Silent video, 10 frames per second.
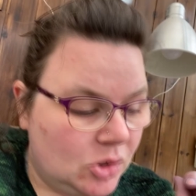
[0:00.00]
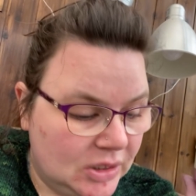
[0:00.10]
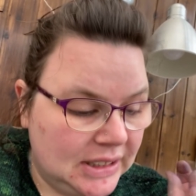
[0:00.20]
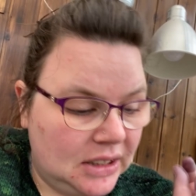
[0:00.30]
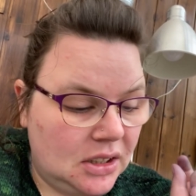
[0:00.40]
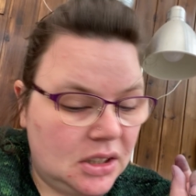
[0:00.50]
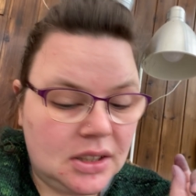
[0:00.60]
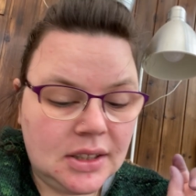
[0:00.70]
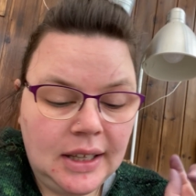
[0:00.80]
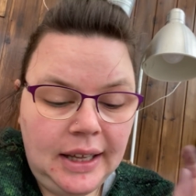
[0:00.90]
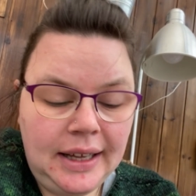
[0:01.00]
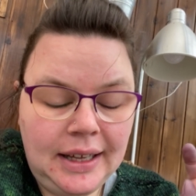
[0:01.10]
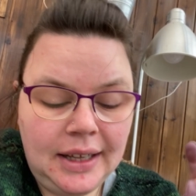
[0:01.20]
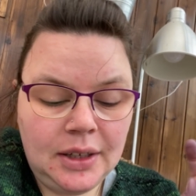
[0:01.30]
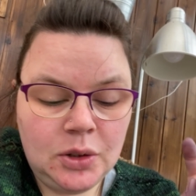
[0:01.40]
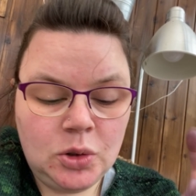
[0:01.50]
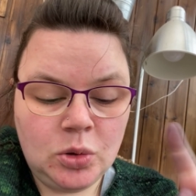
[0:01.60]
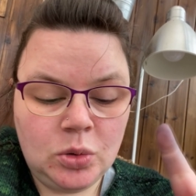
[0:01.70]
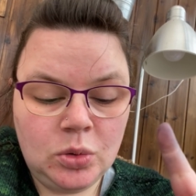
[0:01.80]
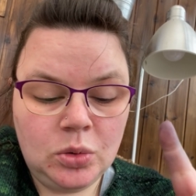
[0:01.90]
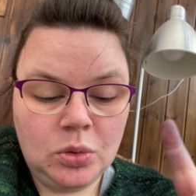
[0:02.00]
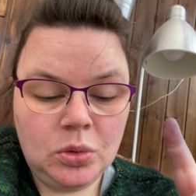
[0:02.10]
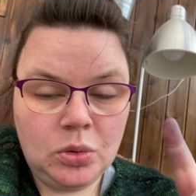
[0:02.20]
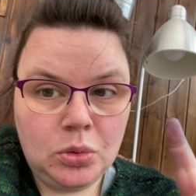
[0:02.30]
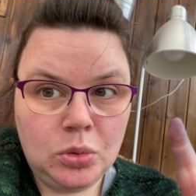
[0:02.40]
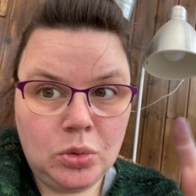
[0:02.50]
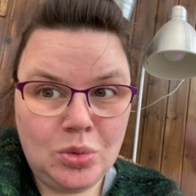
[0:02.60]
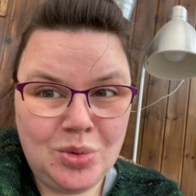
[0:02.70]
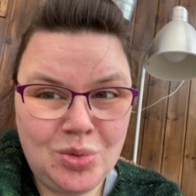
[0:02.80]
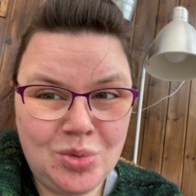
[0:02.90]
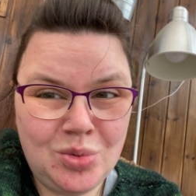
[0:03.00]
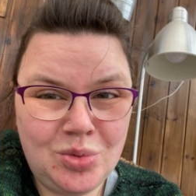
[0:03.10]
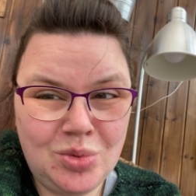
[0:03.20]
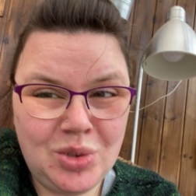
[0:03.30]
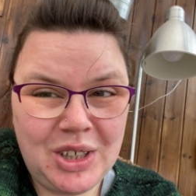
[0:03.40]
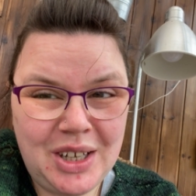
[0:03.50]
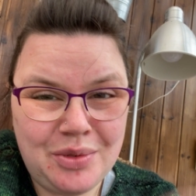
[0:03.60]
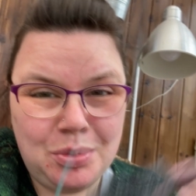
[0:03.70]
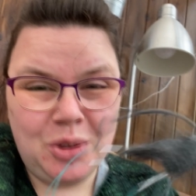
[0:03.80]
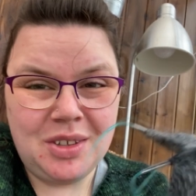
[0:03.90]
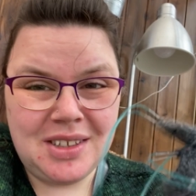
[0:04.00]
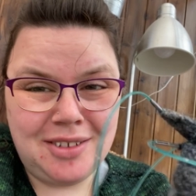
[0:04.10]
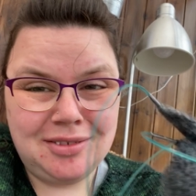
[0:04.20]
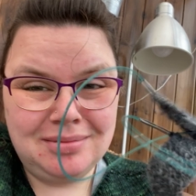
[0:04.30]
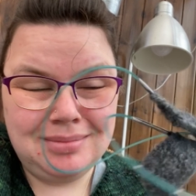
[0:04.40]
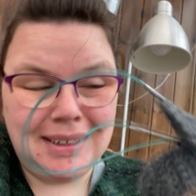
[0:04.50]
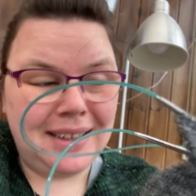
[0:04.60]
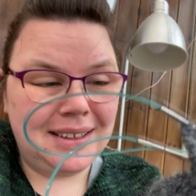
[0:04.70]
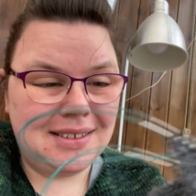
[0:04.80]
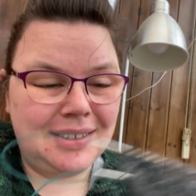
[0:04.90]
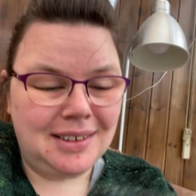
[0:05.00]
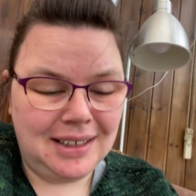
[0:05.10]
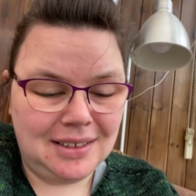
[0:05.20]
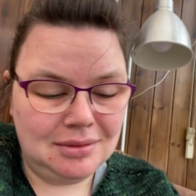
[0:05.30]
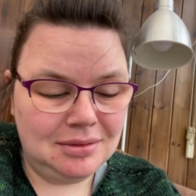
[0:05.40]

ridiculous. So gonna have to peel this out and start again.